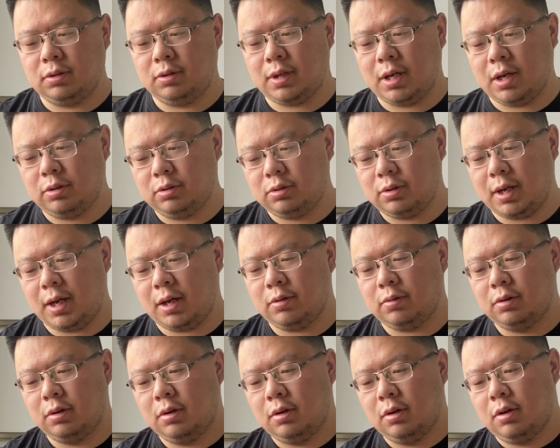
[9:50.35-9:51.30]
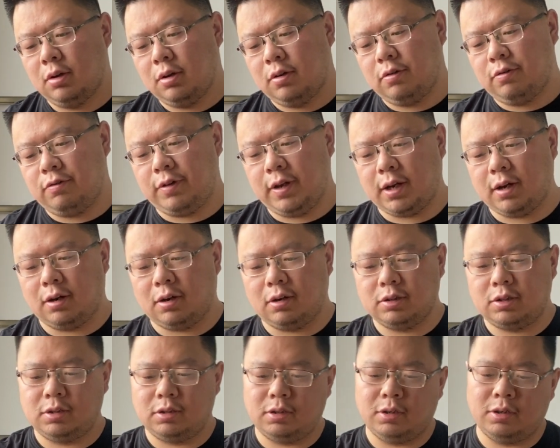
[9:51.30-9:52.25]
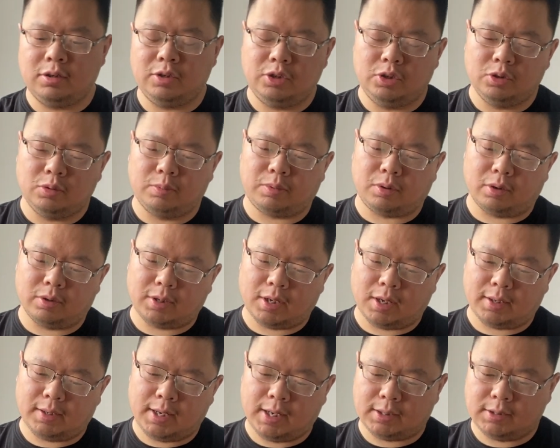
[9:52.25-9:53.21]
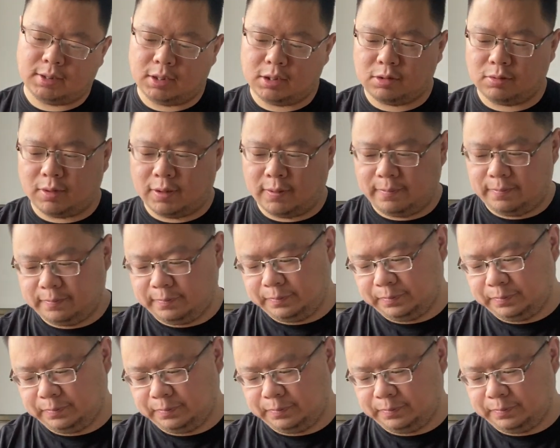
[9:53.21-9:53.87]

You have to figure out a new product like this one.